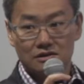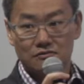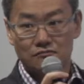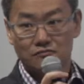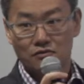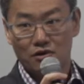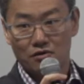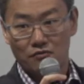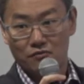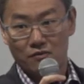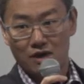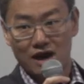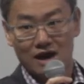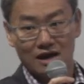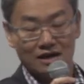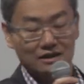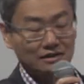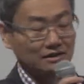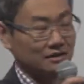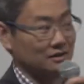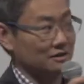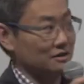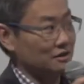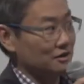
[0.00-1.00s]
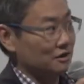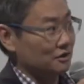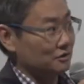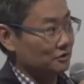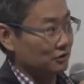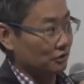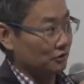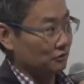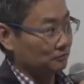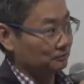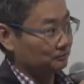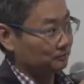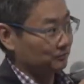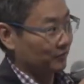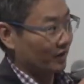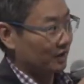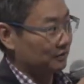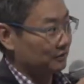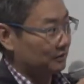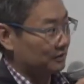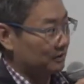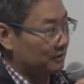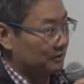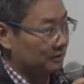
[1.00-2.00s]
in worldwide. So
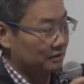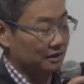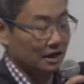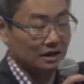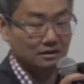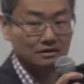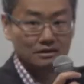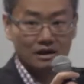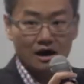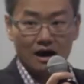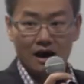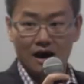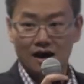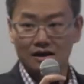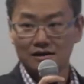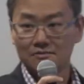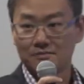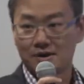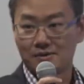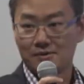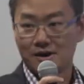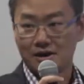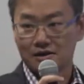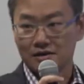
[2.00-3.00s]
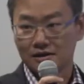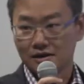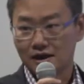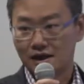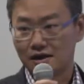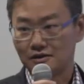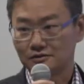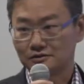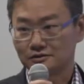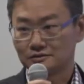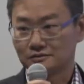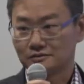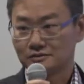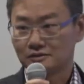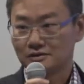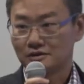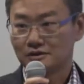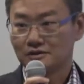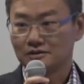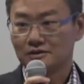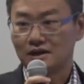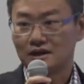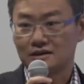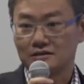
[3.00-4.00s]
that's Alibaba Cloud.
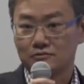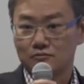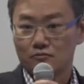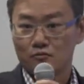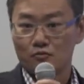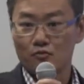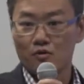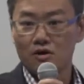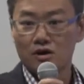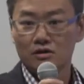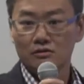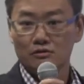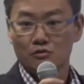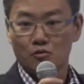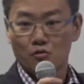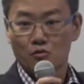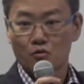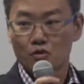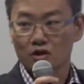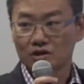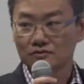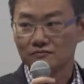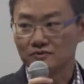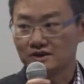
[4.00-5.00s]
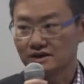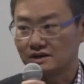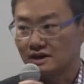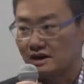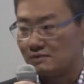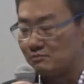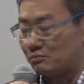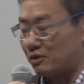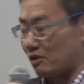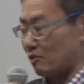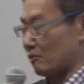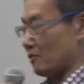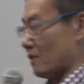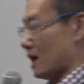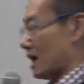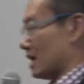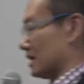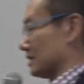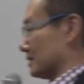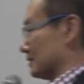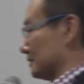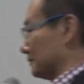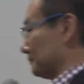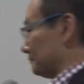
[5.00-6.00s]
That's what we can
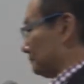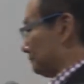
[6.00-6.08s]
provide.